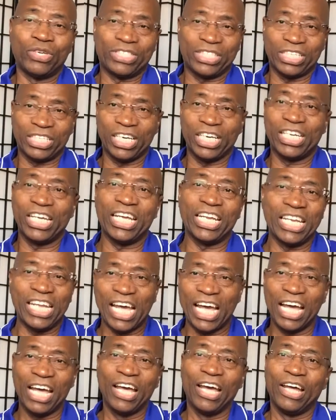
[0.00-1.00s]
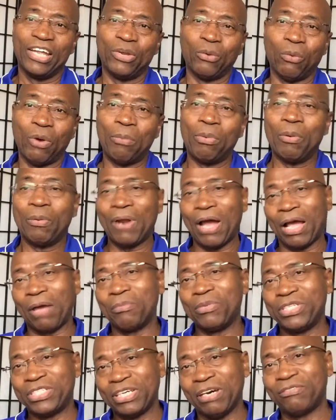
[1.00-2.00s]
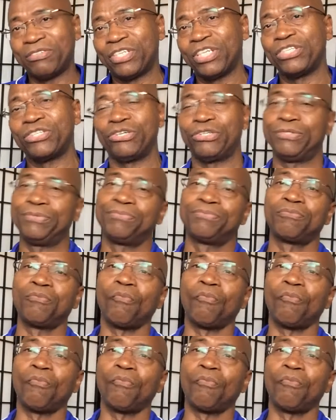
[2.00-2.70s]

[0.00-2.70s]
or studying that the way people like to be self-centered.